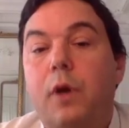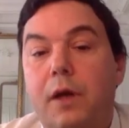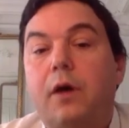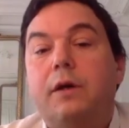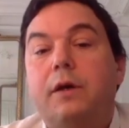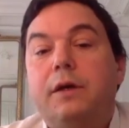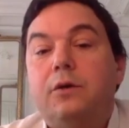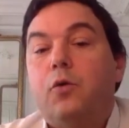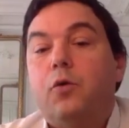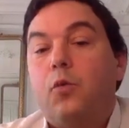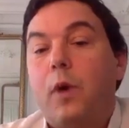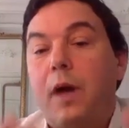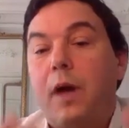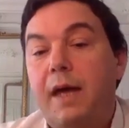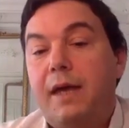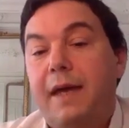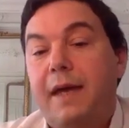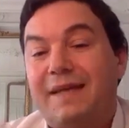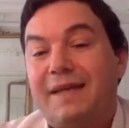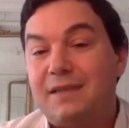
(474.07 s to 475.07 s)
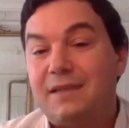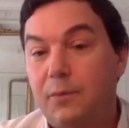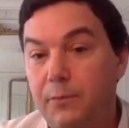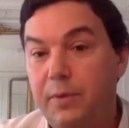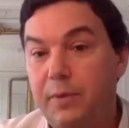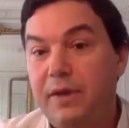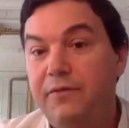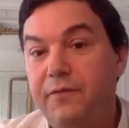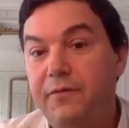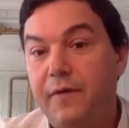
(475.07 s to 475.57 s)
in a way,
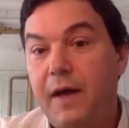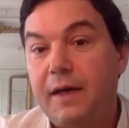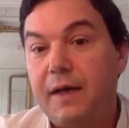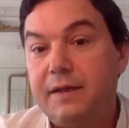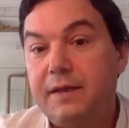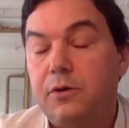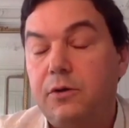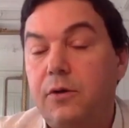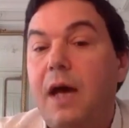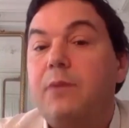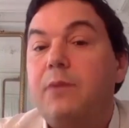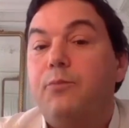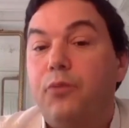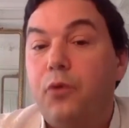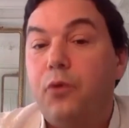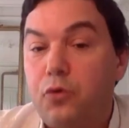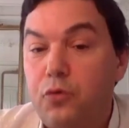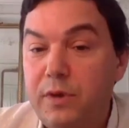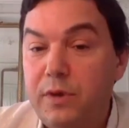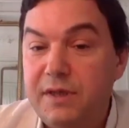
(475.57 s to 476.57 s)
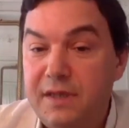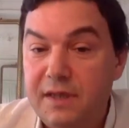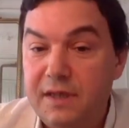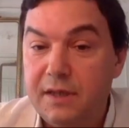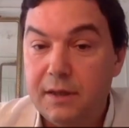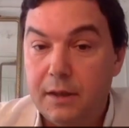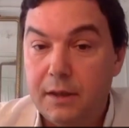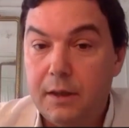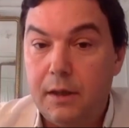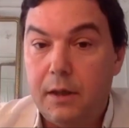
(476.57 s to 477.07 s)
exemplifies the
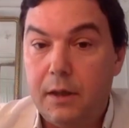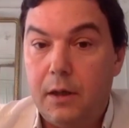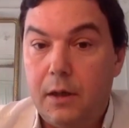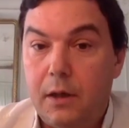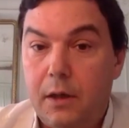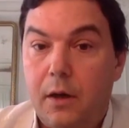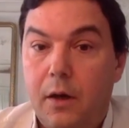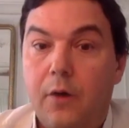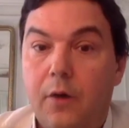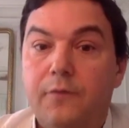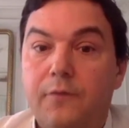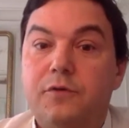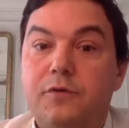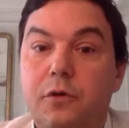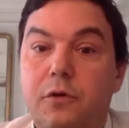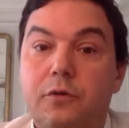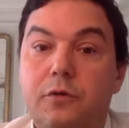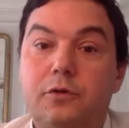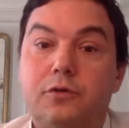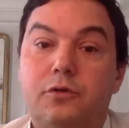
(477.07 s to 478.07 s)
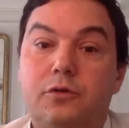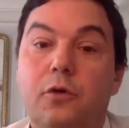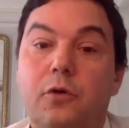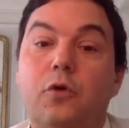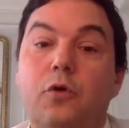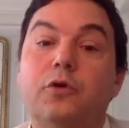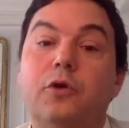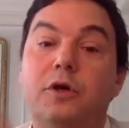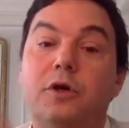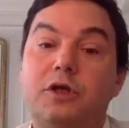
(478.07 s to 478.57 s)
hypocrisy of the, the
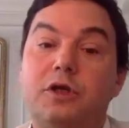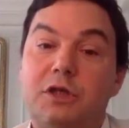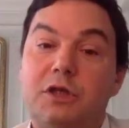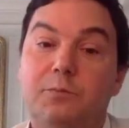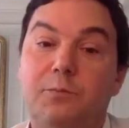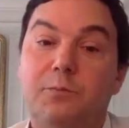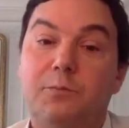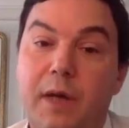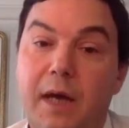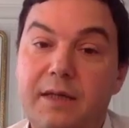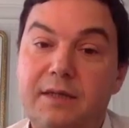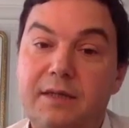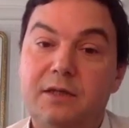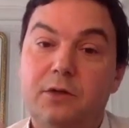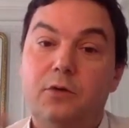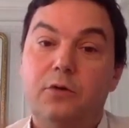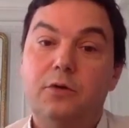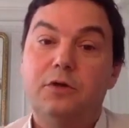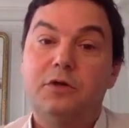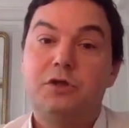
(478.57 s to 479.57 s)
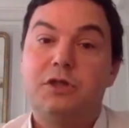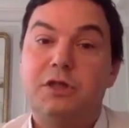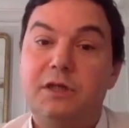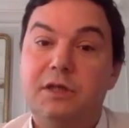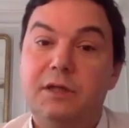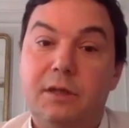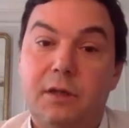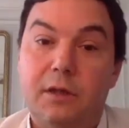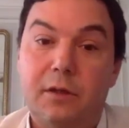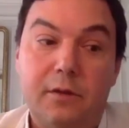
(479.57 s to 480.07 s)
ownership
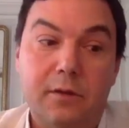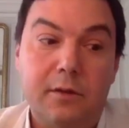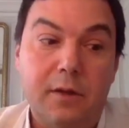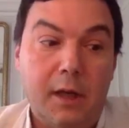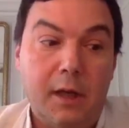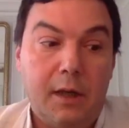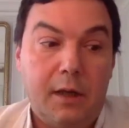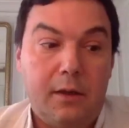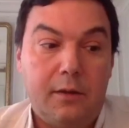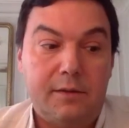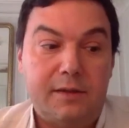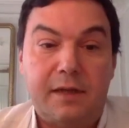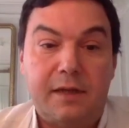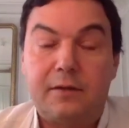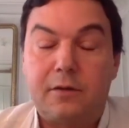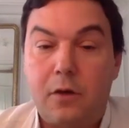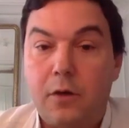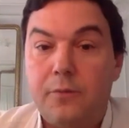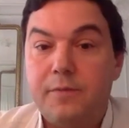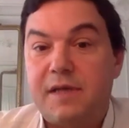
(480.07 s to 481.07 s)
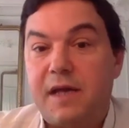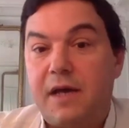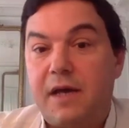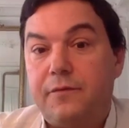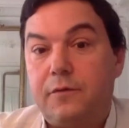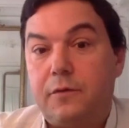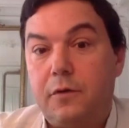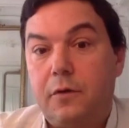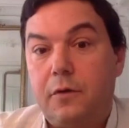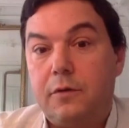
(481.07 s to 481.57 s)
ideology uh, that comes
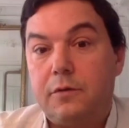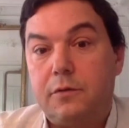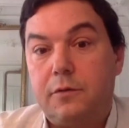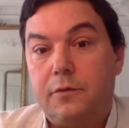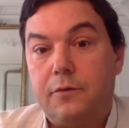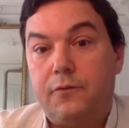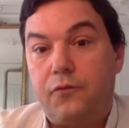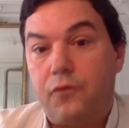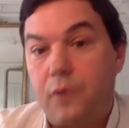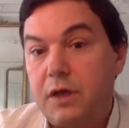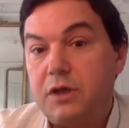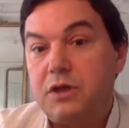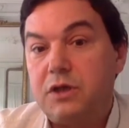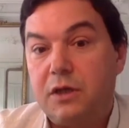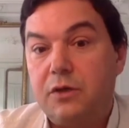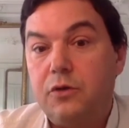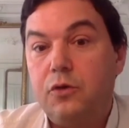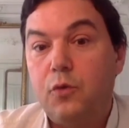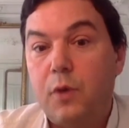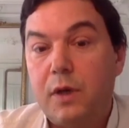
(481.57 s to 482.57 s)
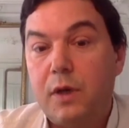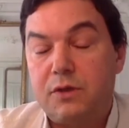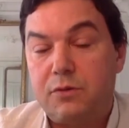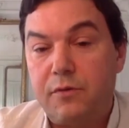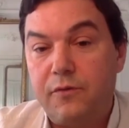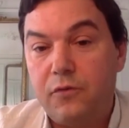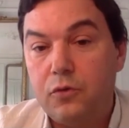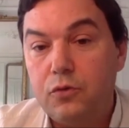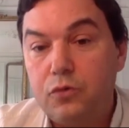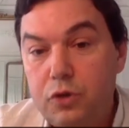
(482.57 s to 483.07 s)
after the French and US
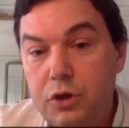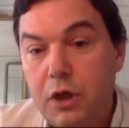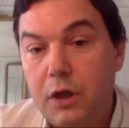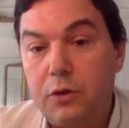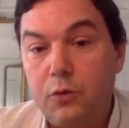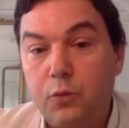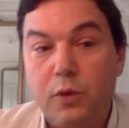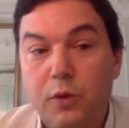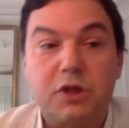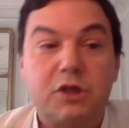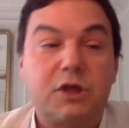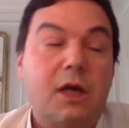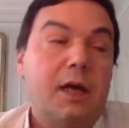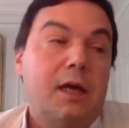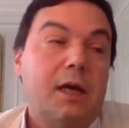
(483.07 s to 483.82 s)
Revolution, which